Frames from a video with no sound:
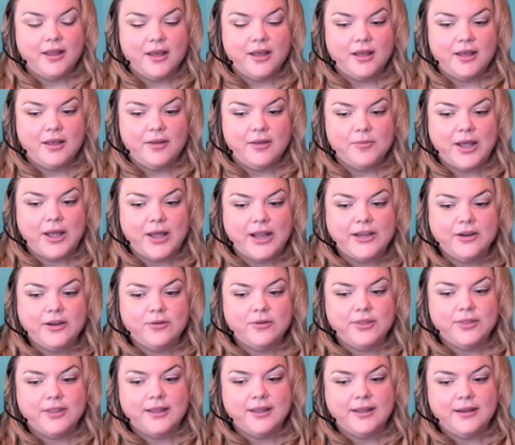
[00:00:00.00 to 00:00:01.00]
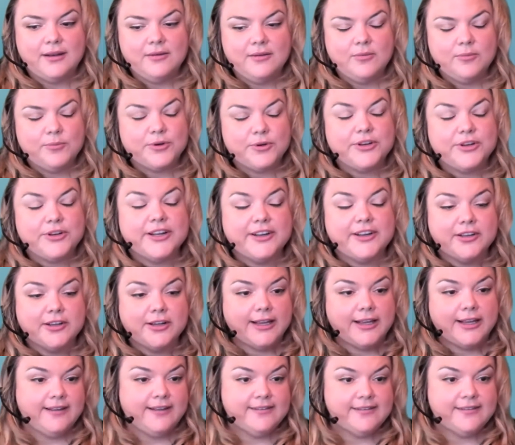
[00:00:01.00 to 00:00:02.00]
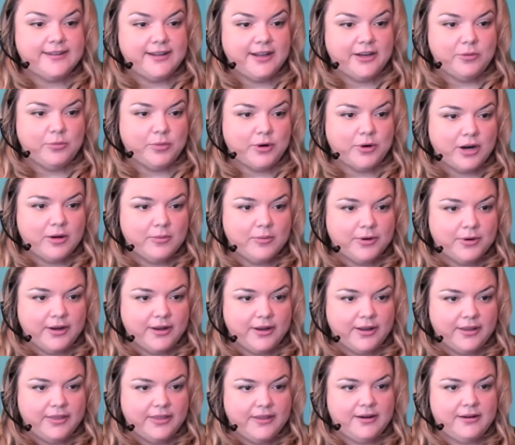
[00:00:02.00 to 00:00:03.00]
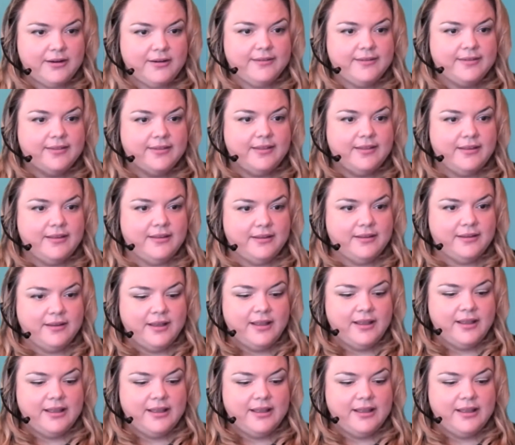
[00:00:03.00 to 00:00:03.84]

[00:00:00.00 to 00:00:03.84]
I know that particularly in Santa Barbara, there's the